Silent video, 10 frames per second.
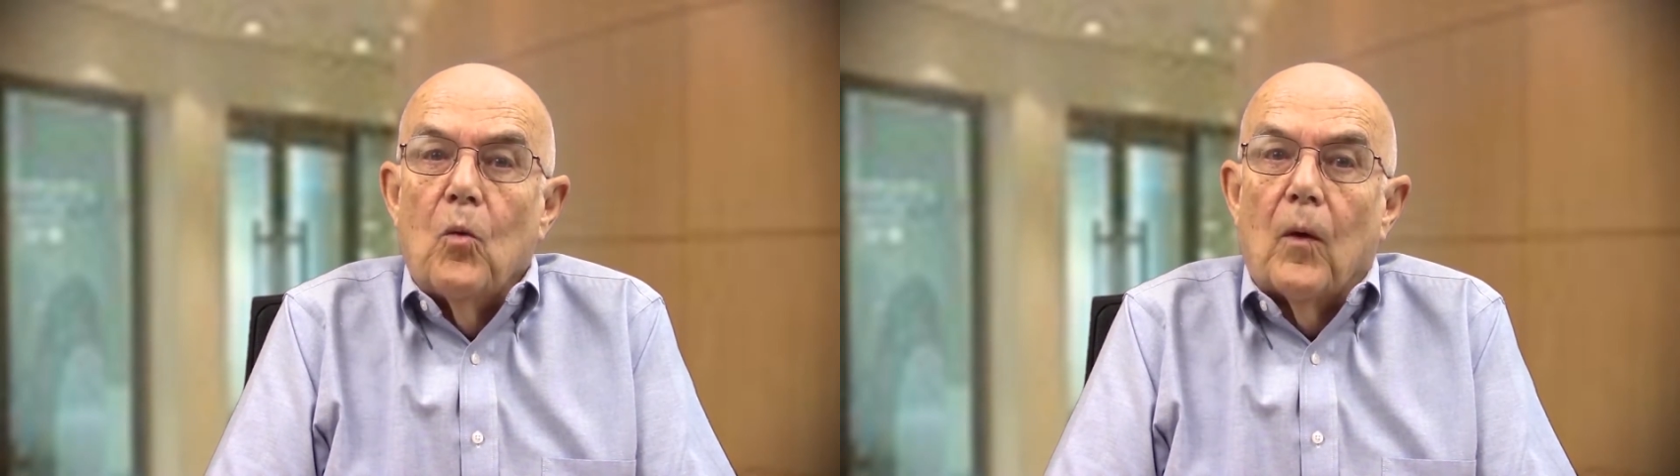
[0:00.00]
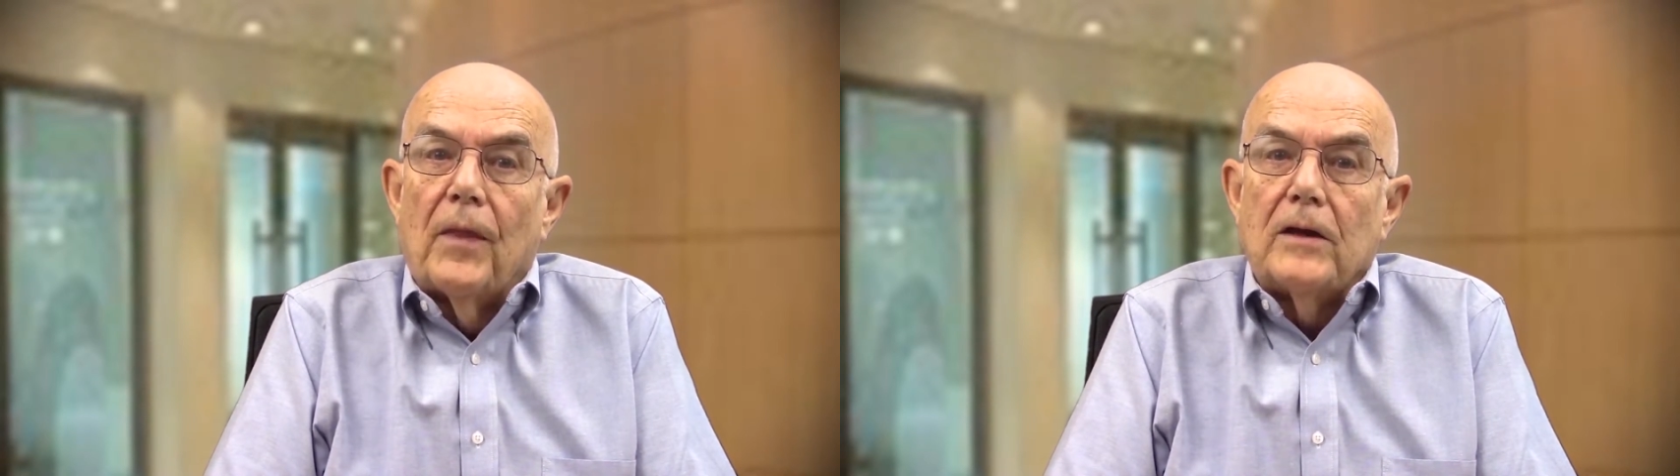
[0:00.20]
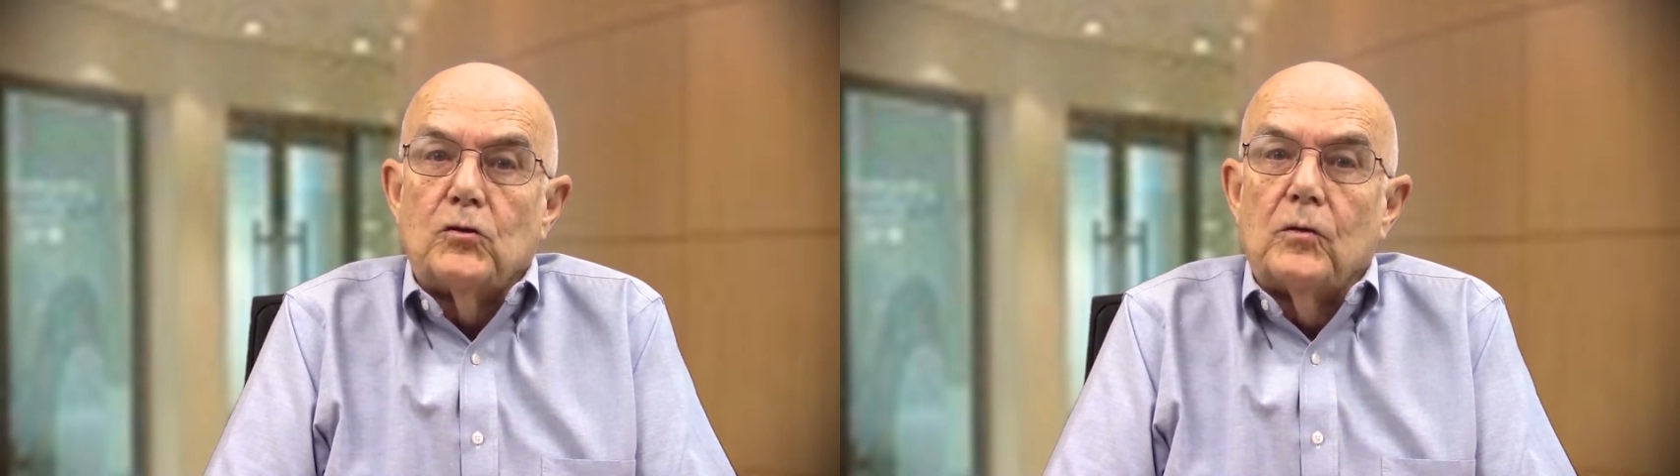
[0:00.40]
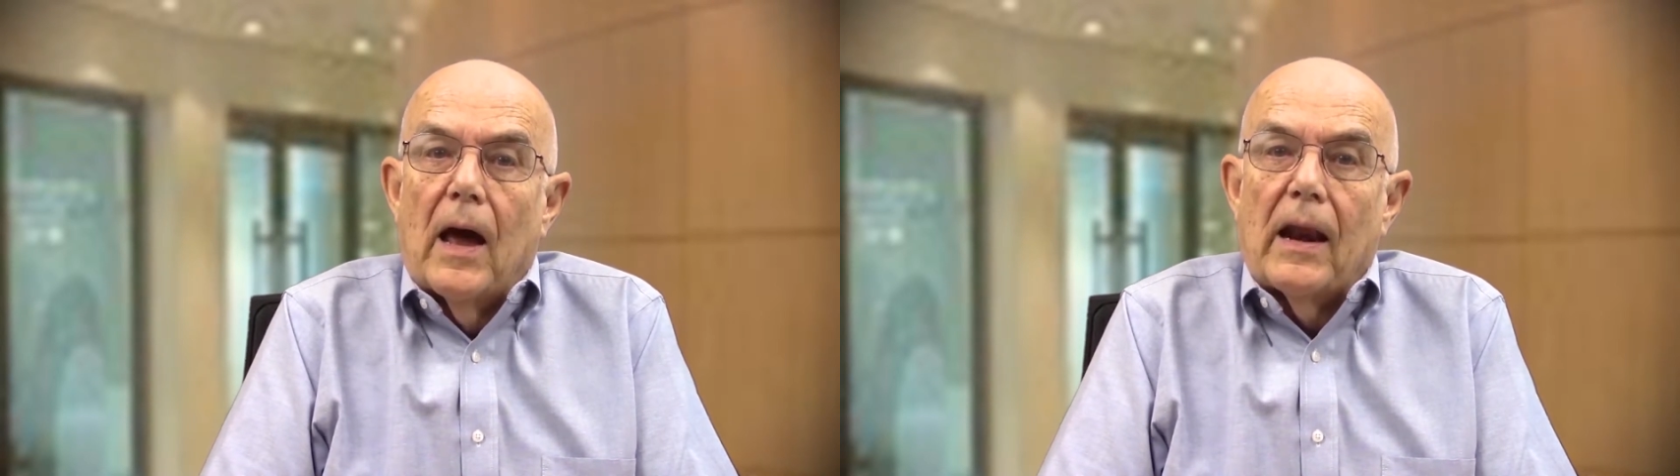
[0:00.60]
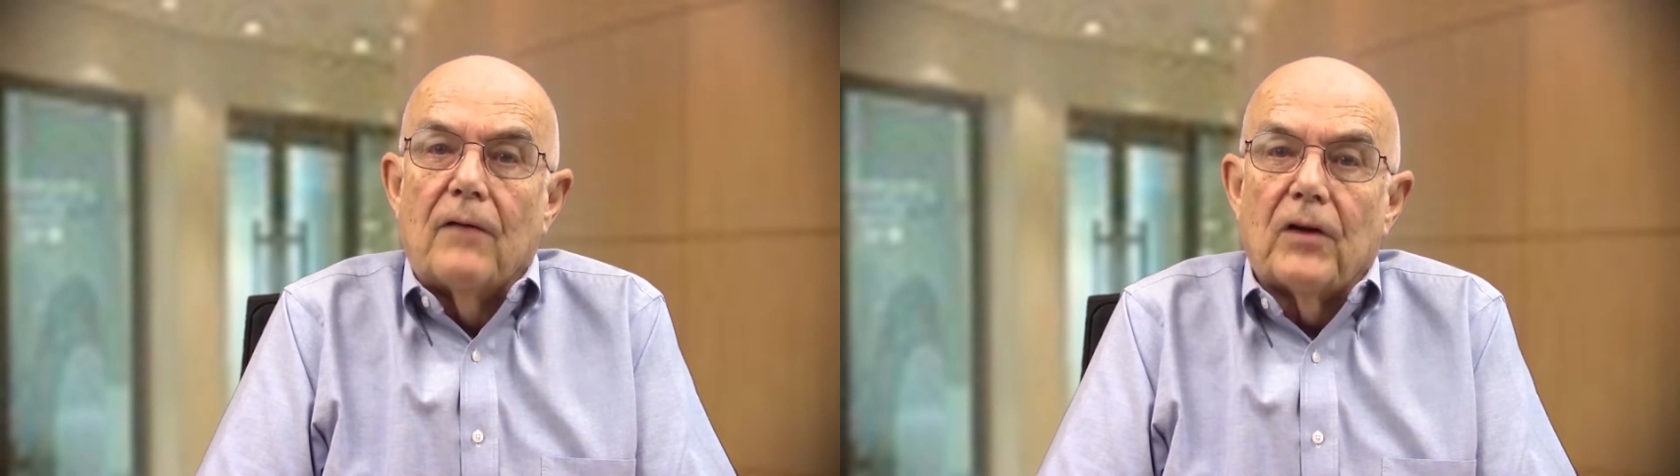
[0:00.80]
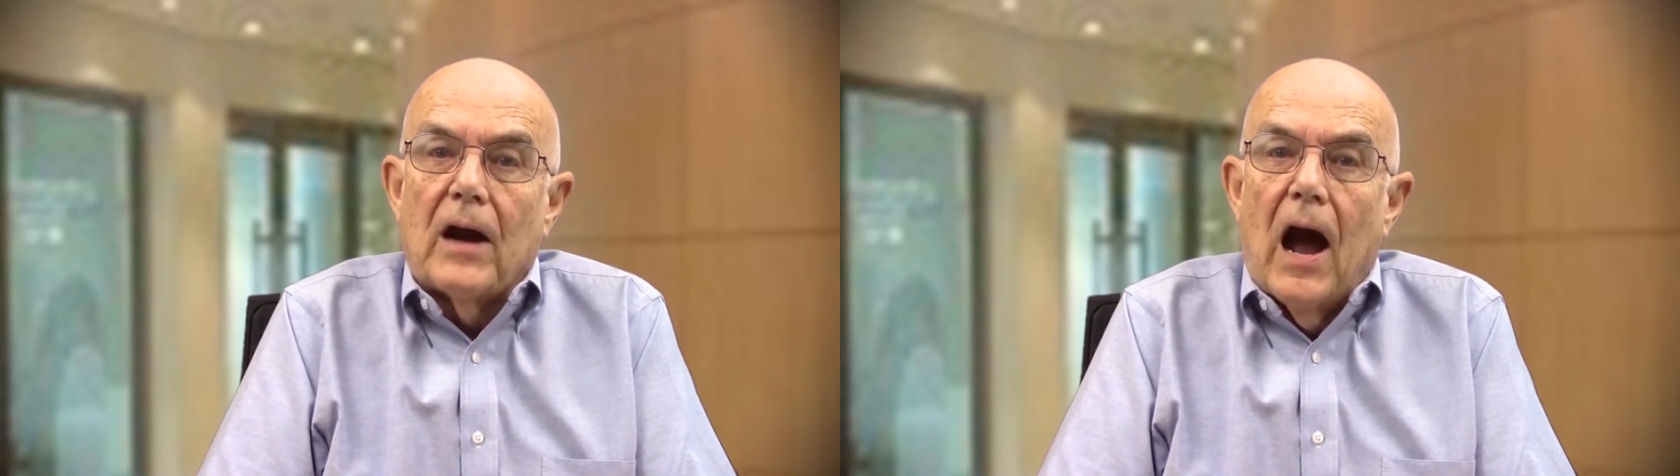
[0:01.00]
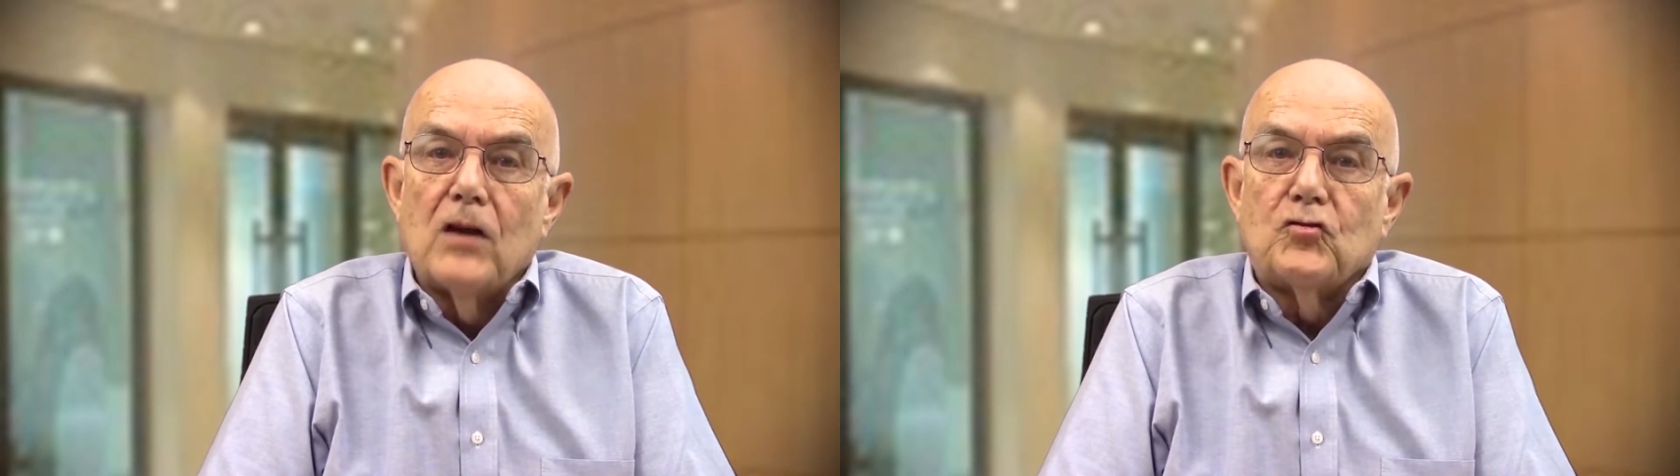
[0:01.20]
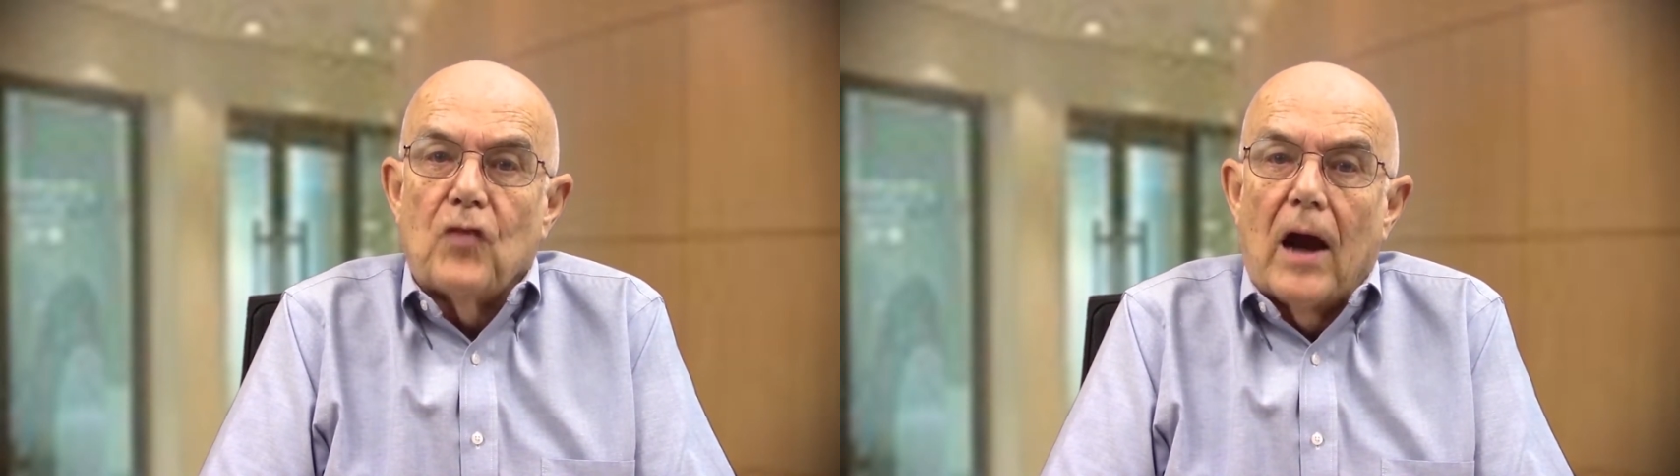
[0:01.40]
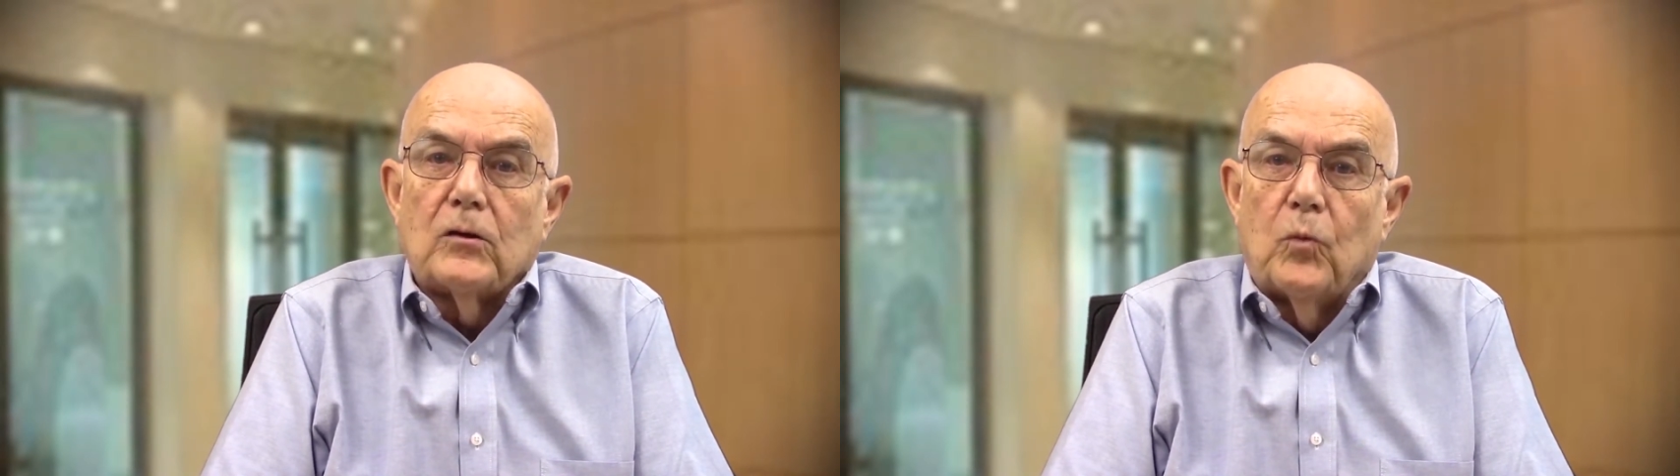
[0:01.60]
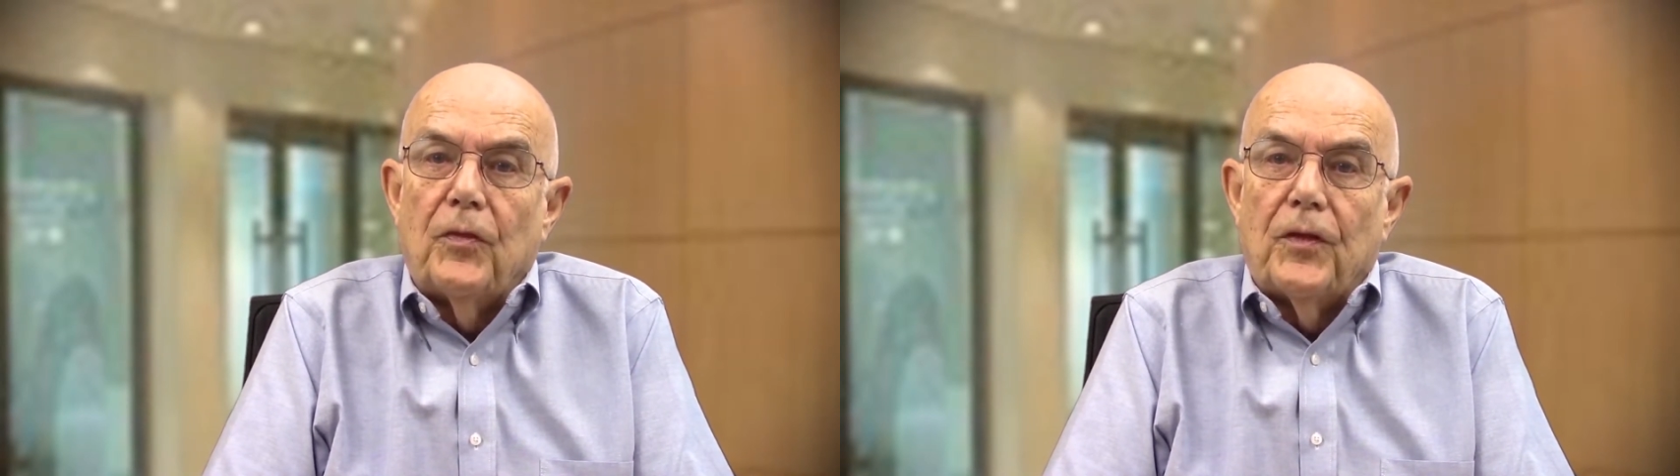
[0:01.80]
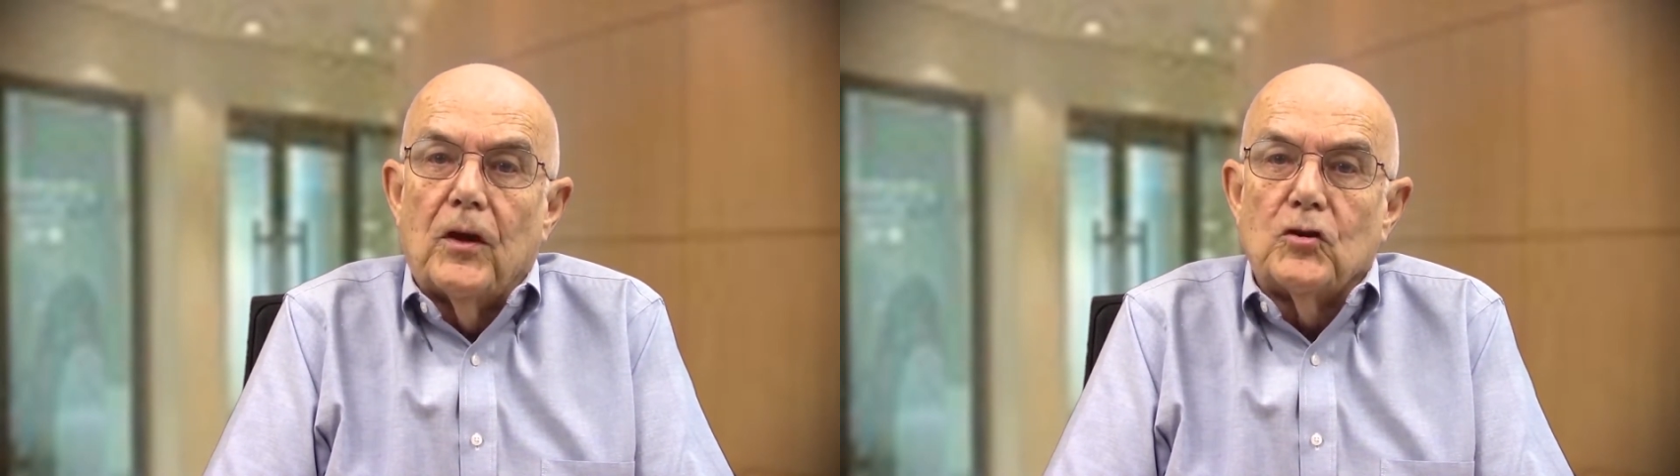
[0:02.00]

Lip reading: when they do not have a contract with the